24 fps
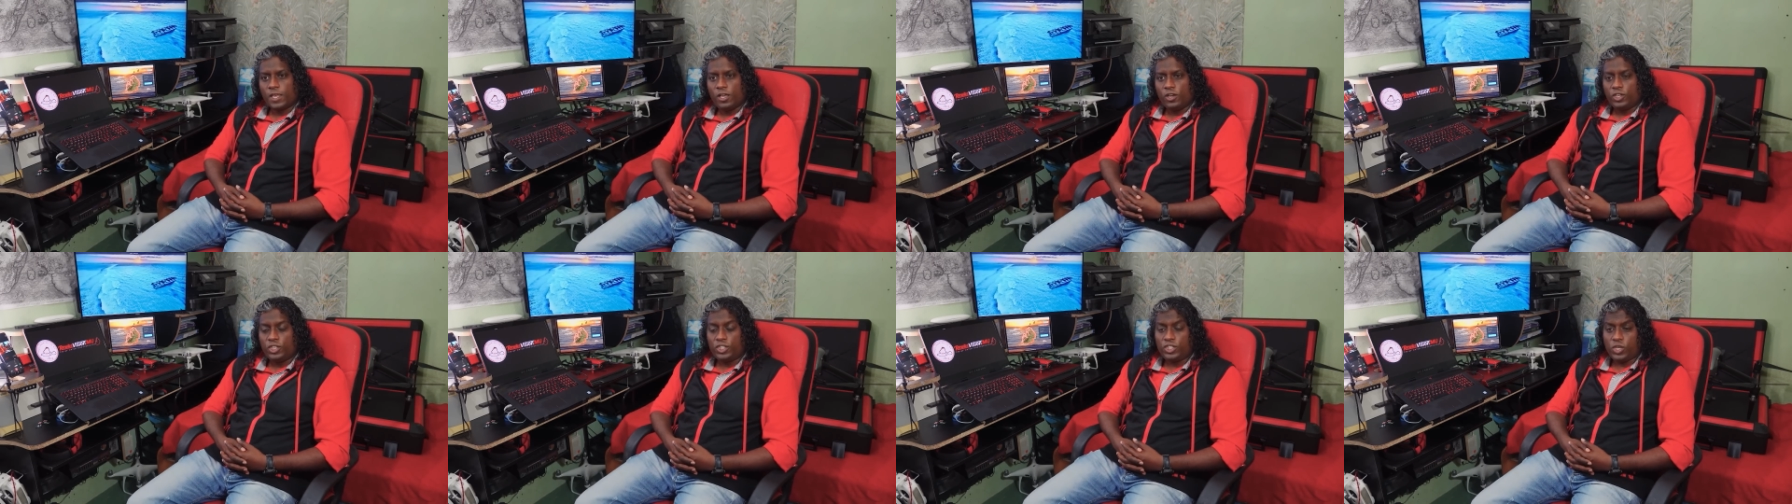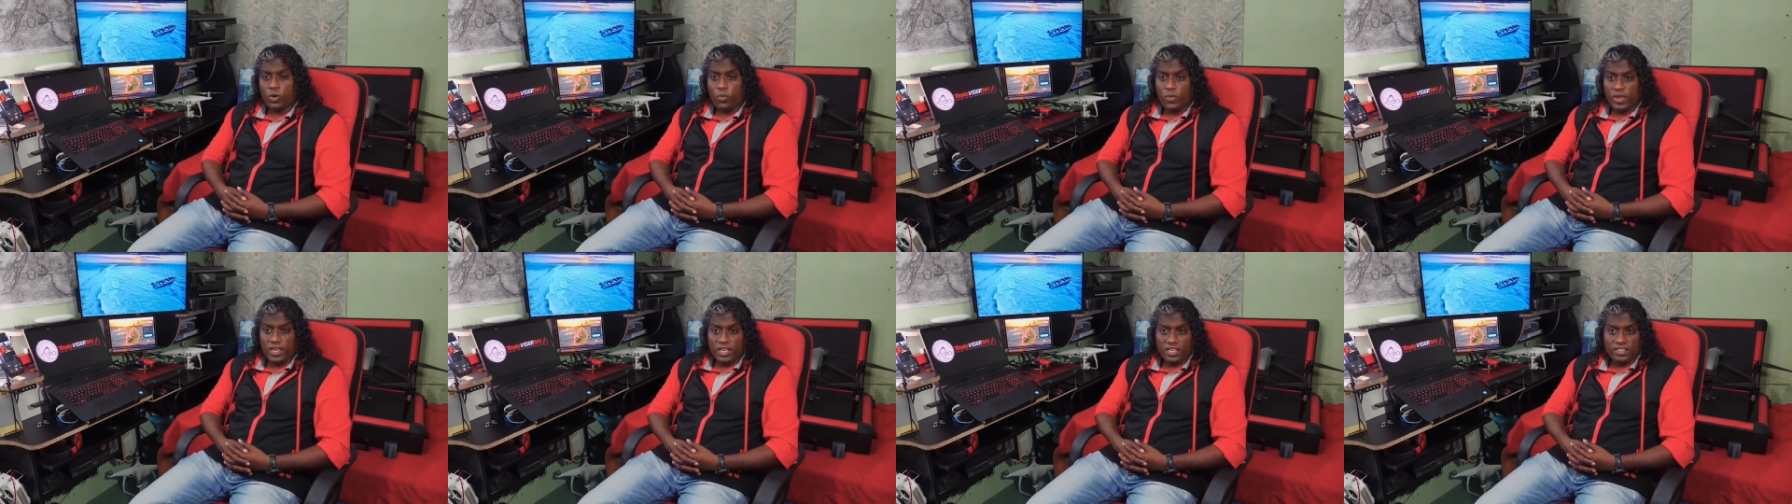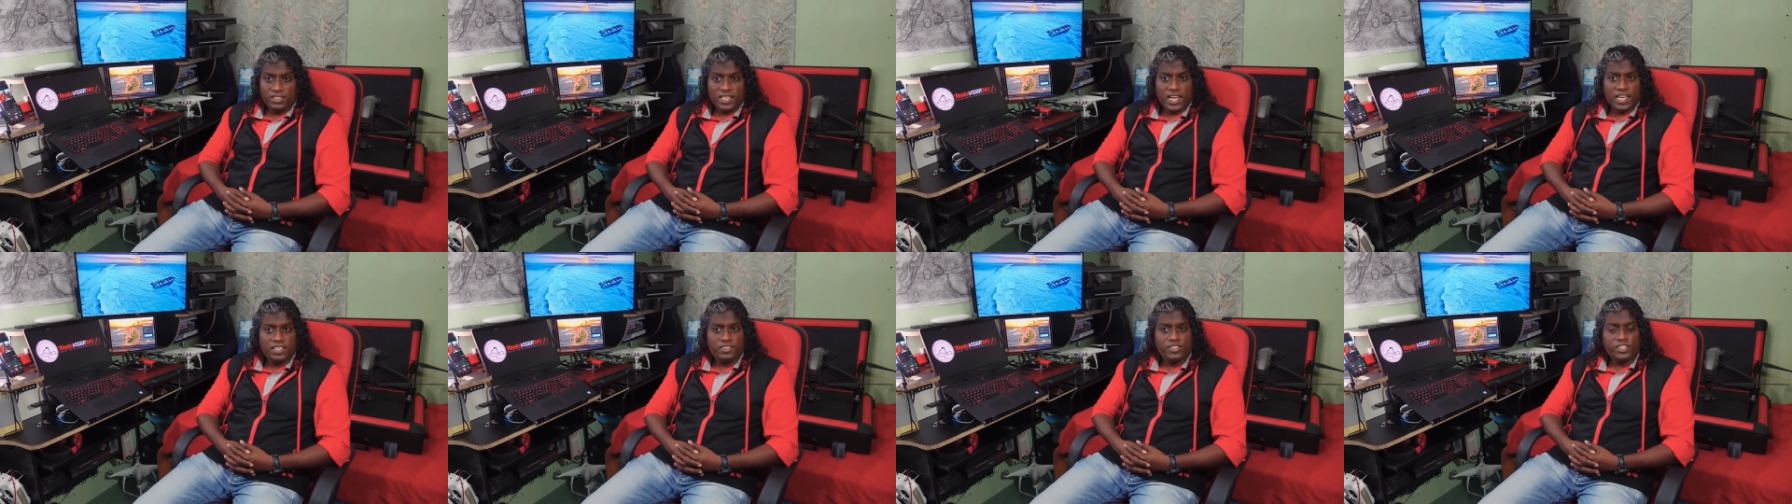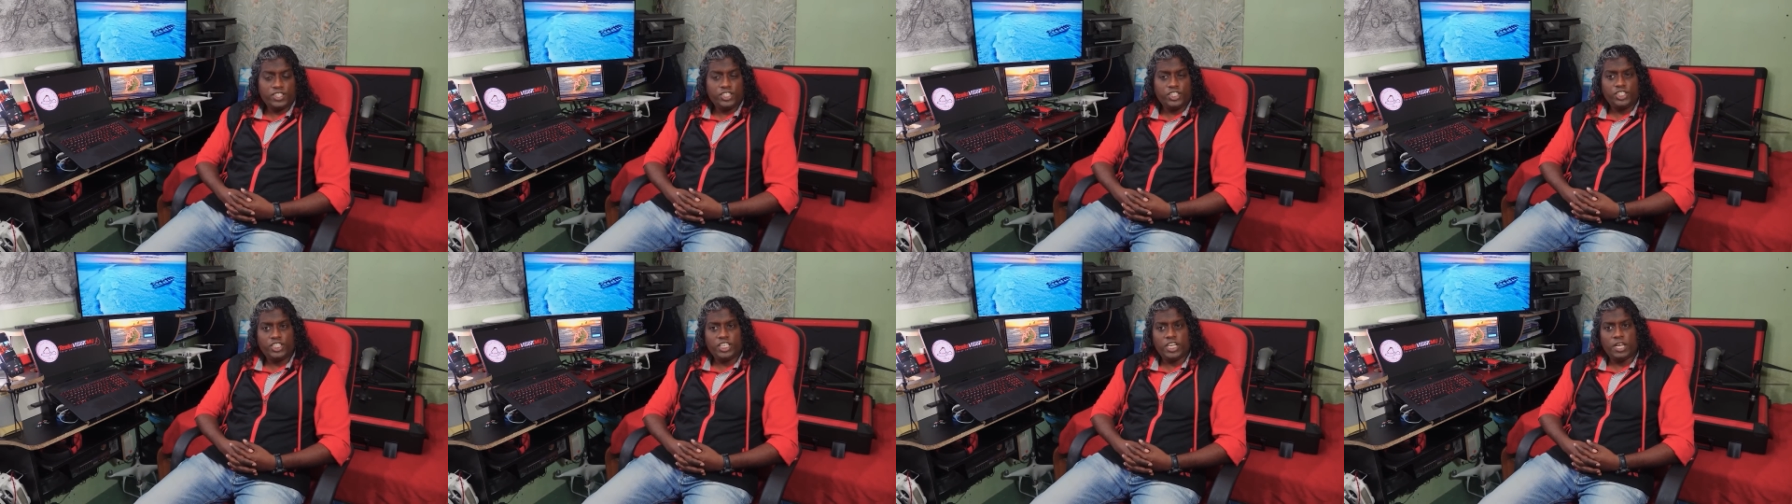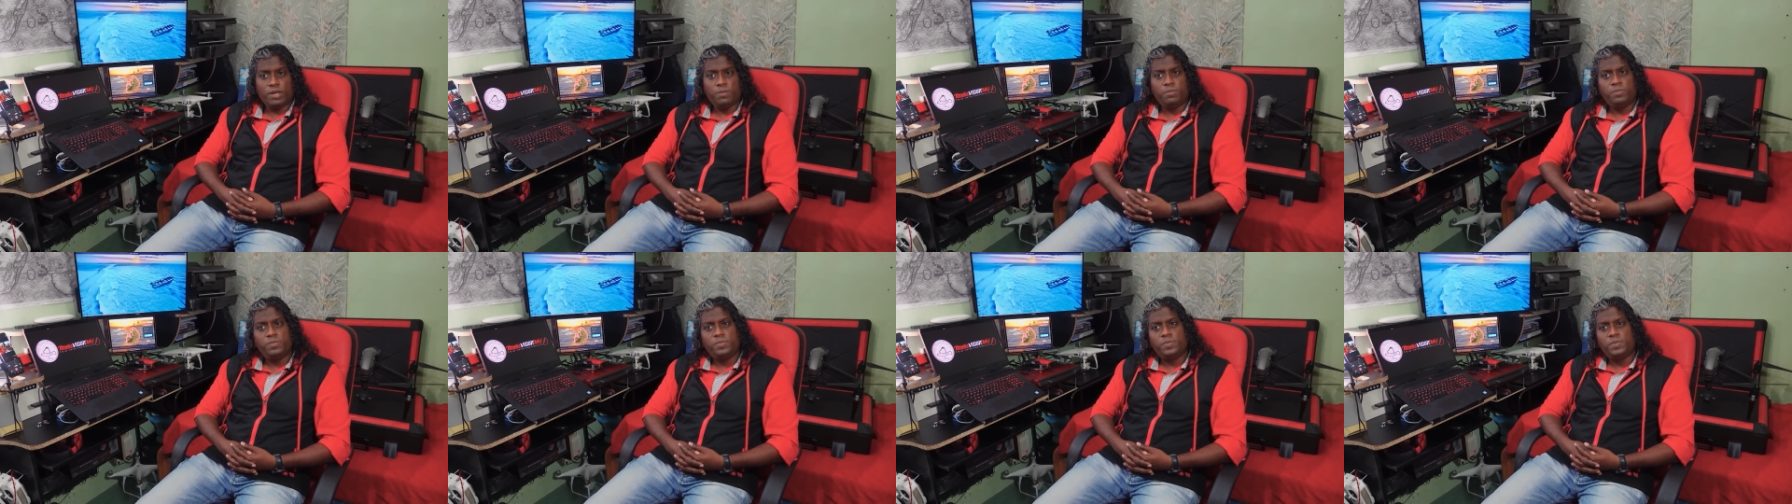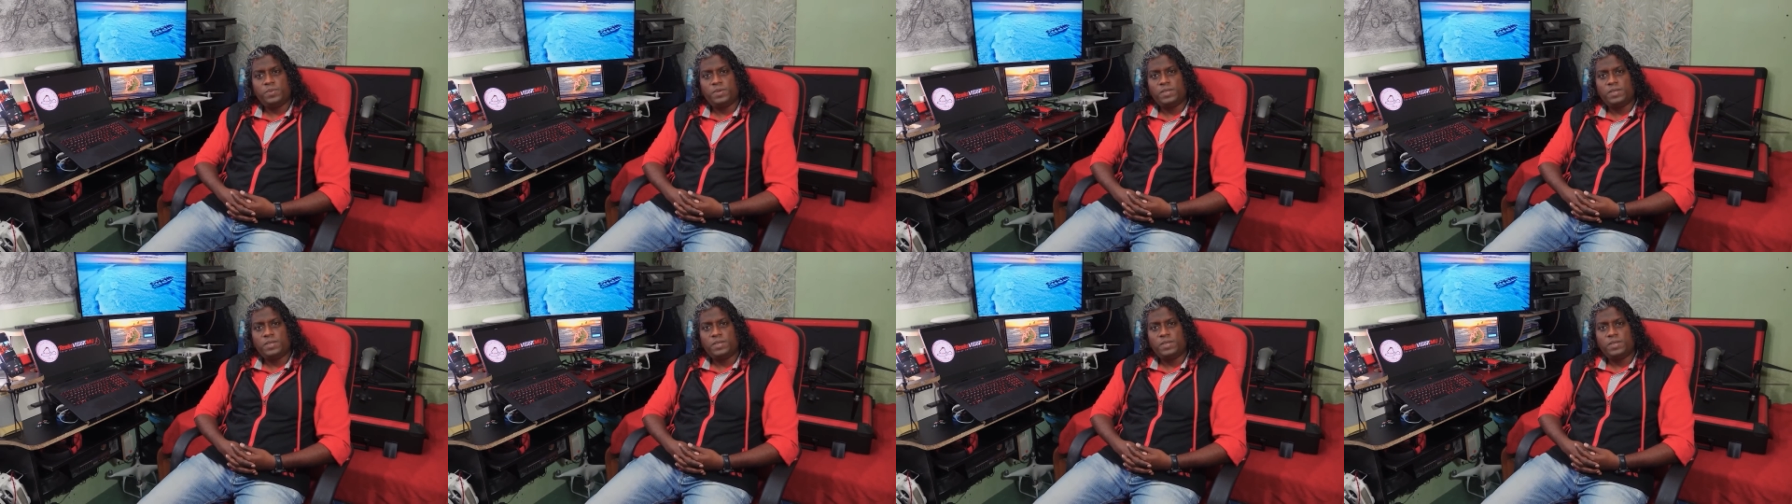showing that the ship